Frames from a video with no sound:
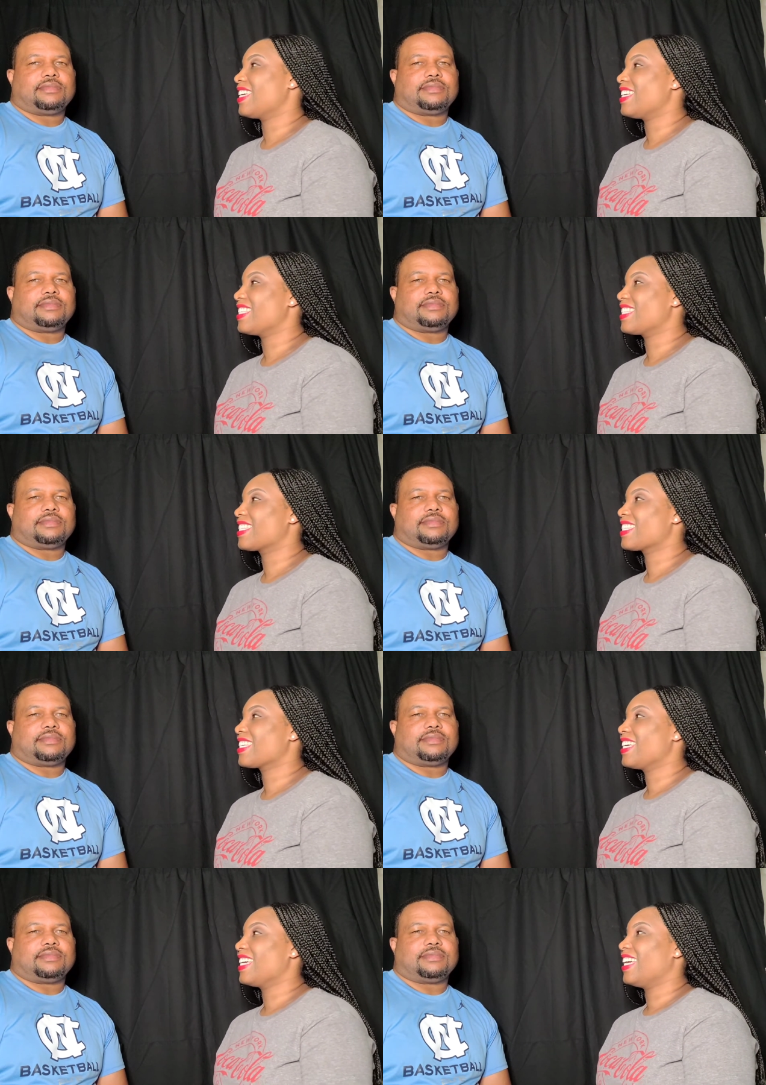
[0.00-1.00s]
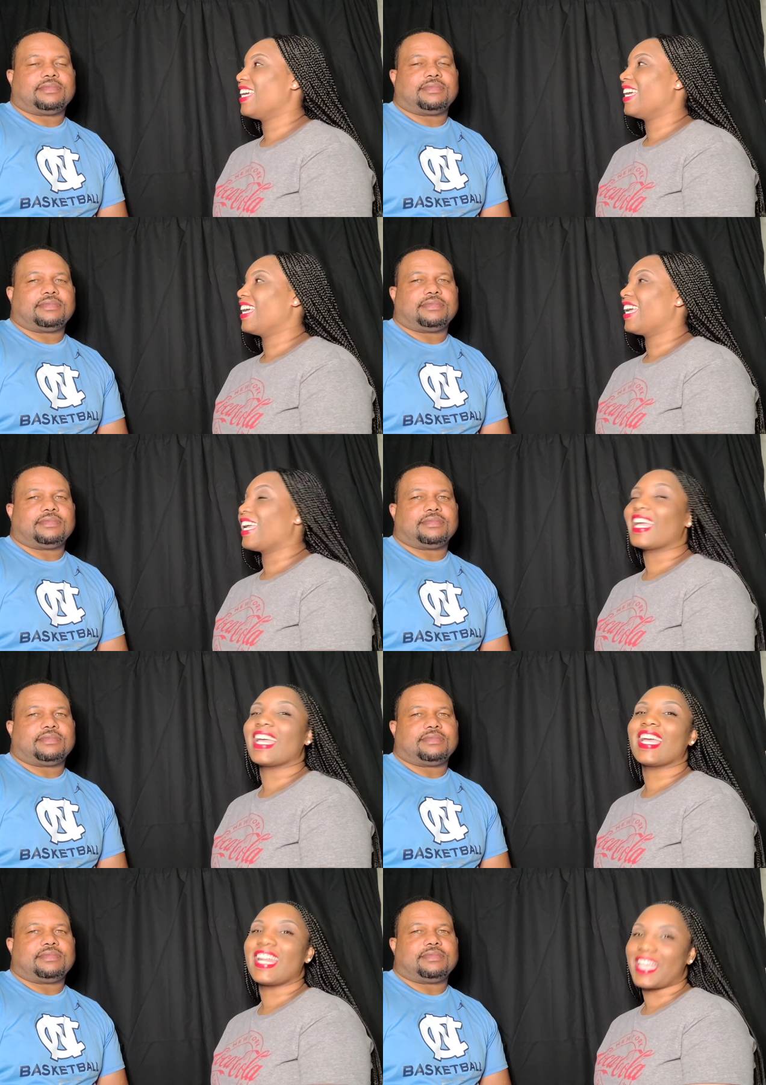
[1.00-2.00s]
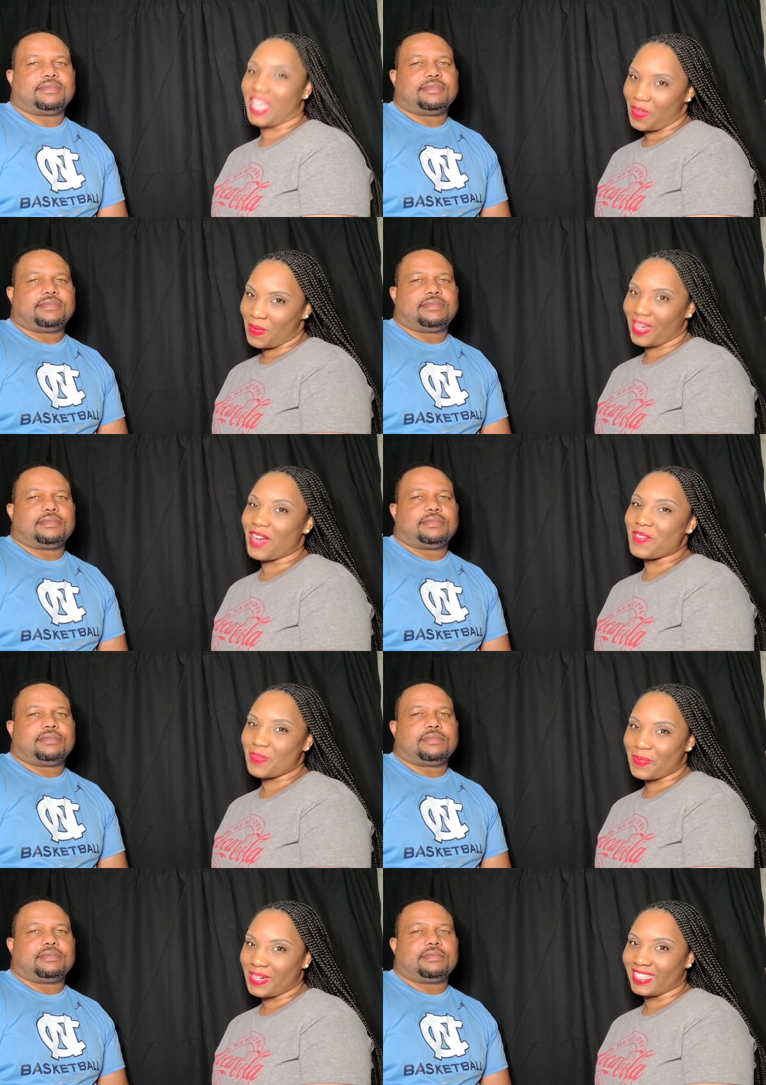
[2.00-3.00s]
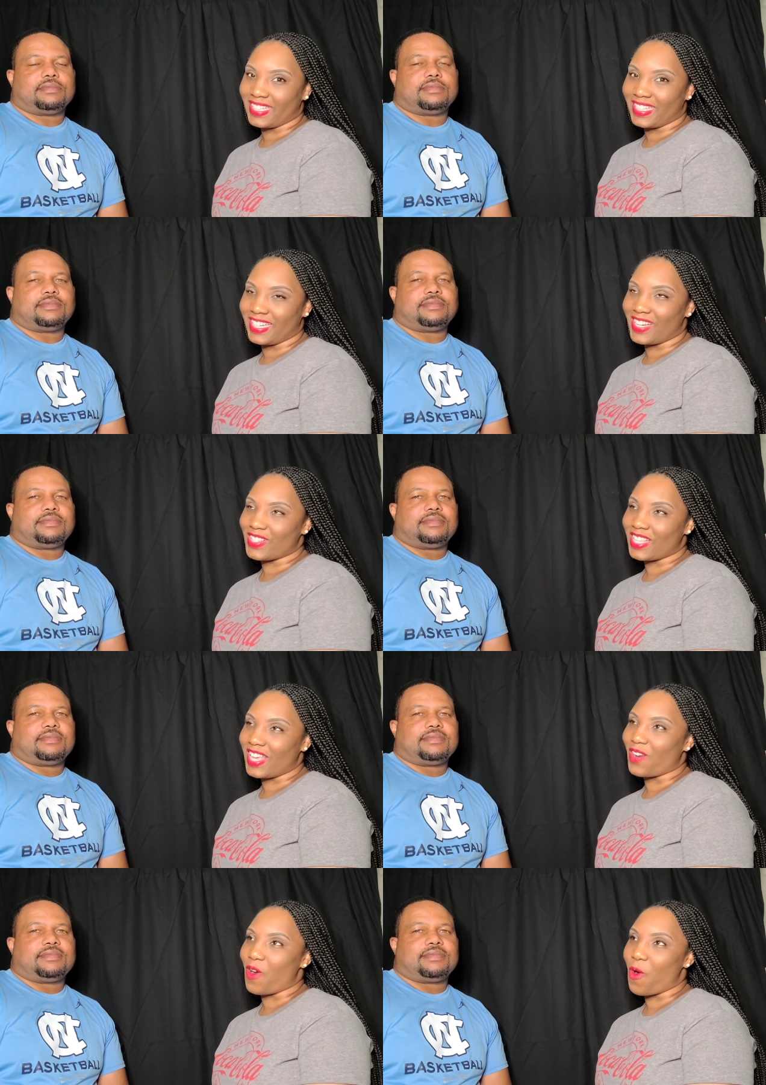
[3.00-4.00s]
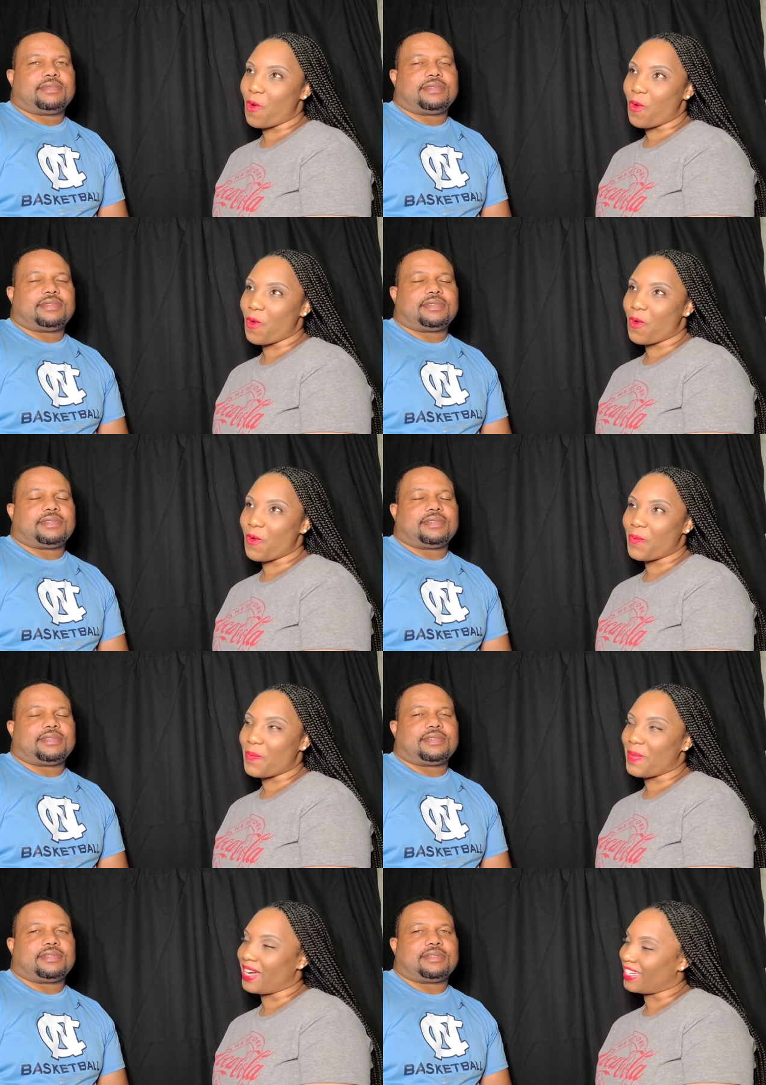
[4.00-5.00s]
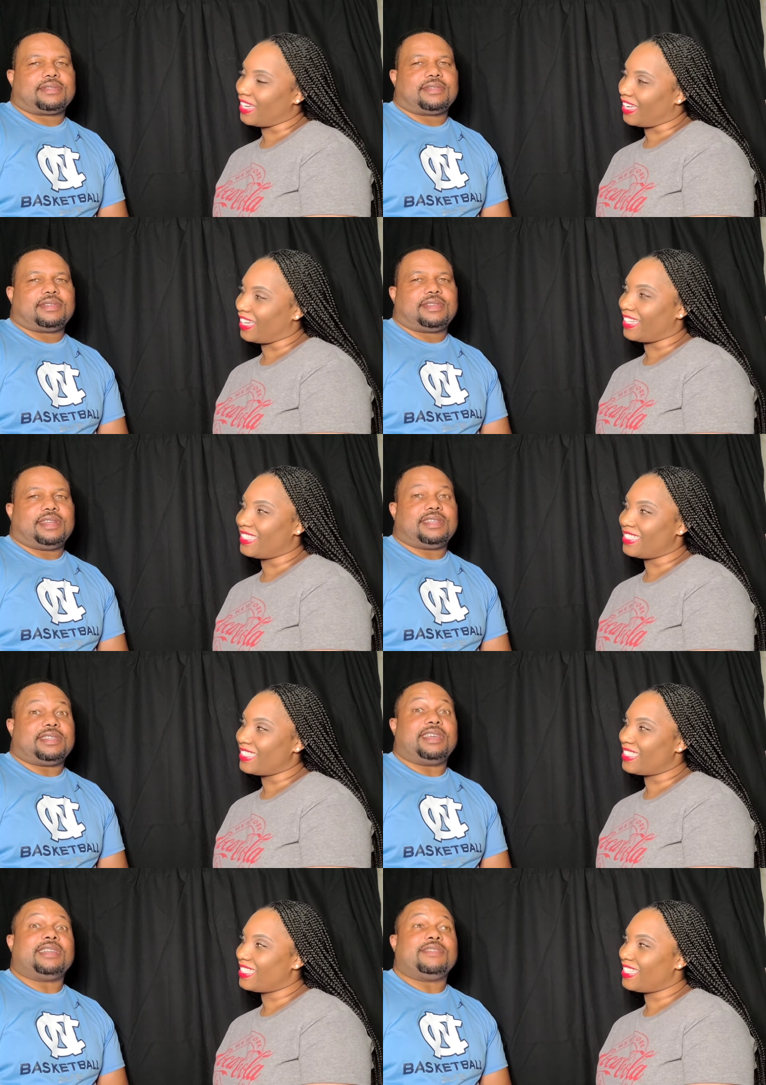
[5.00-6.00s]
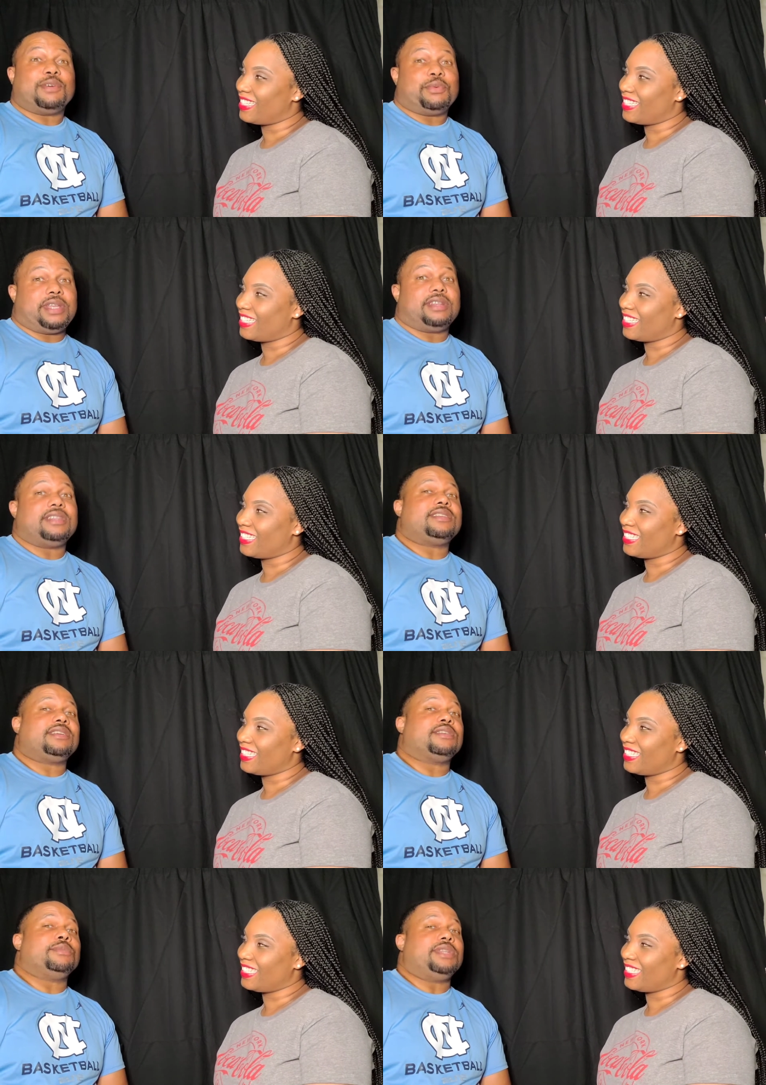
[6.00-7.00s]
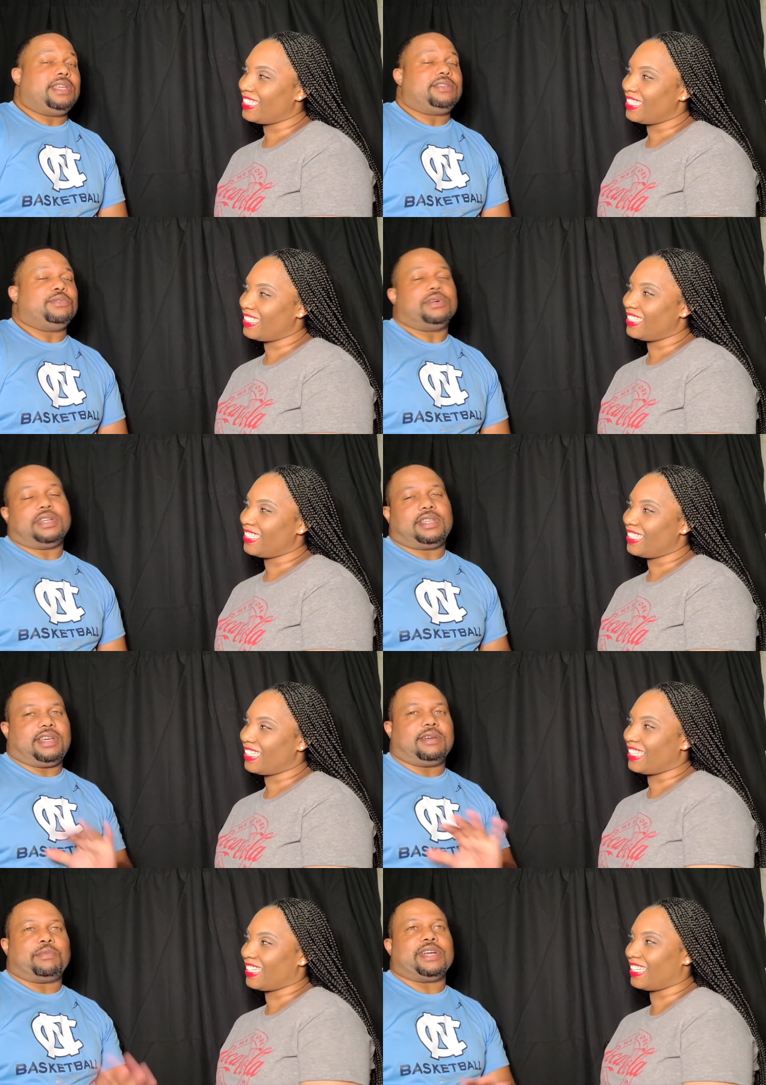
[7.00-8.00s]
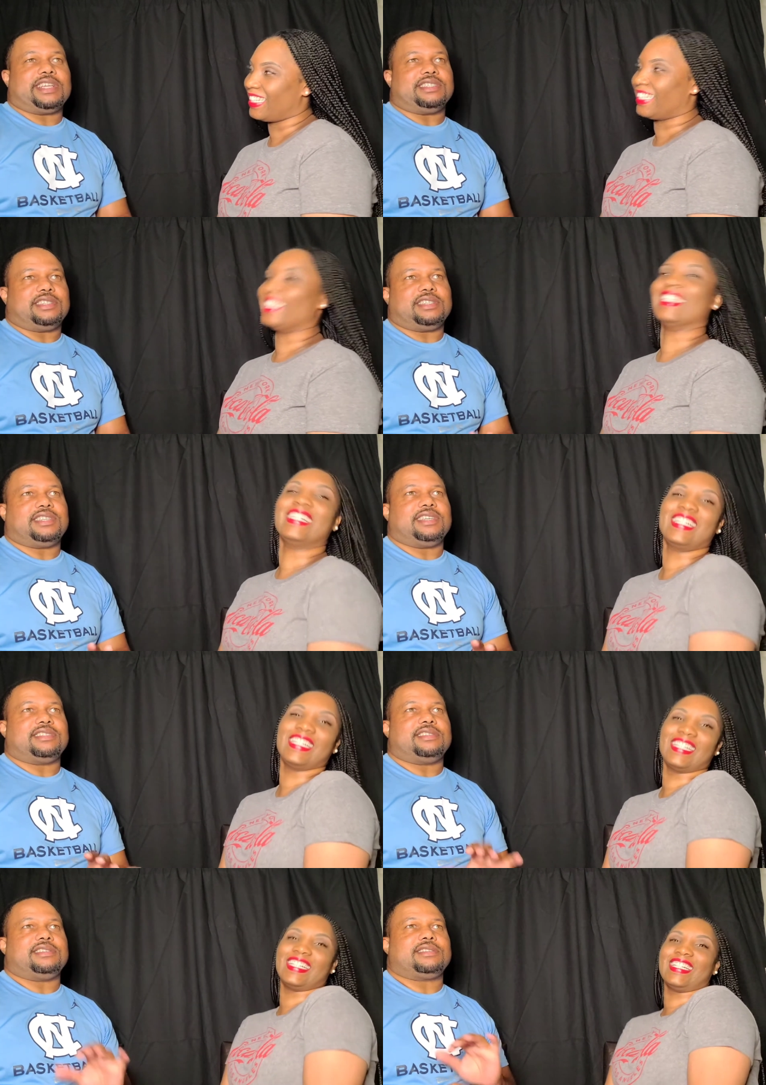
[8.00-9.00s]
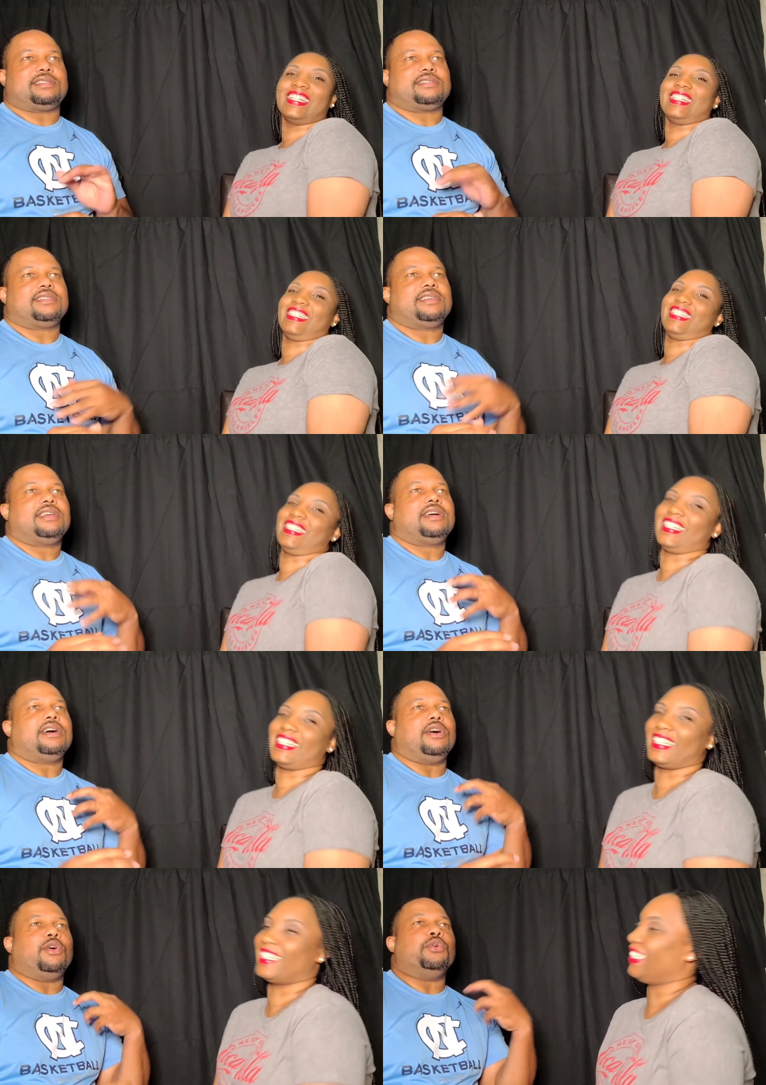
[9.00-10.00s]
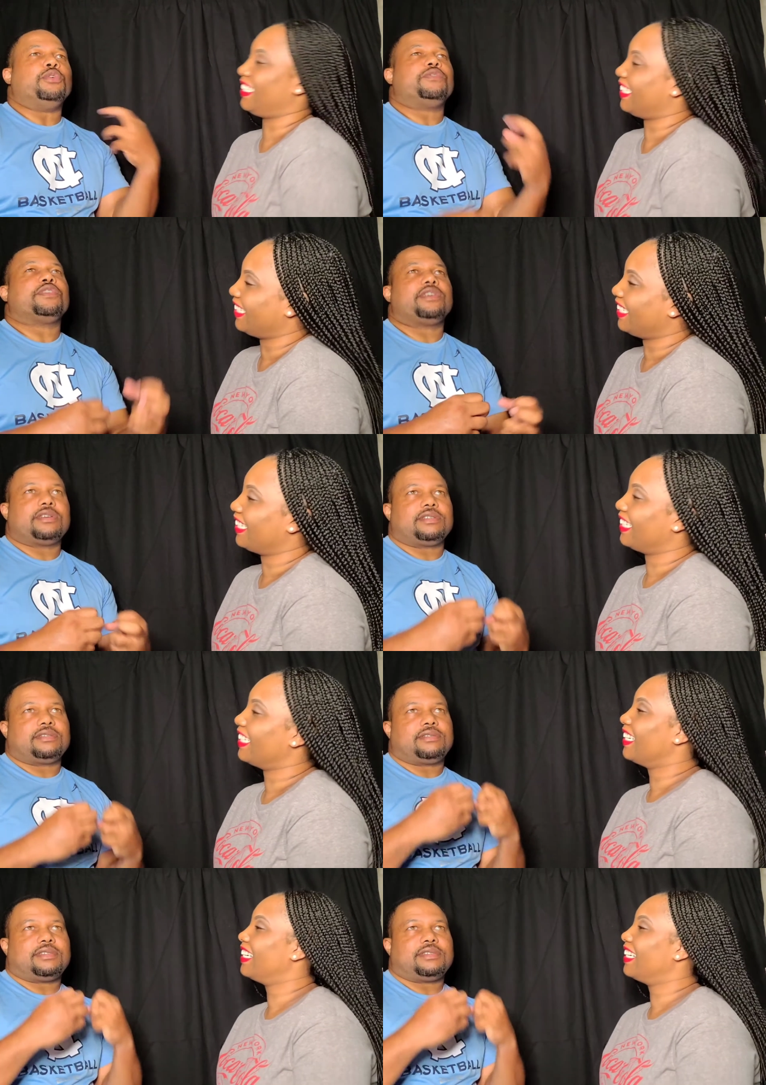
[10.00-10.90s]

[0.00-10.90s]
Speaker 1: test and it came back. I was pregnant. I was like, oh my God.
Speaker 2: It's a hell of a way to determine that you want to take a pregnancy test. Just an over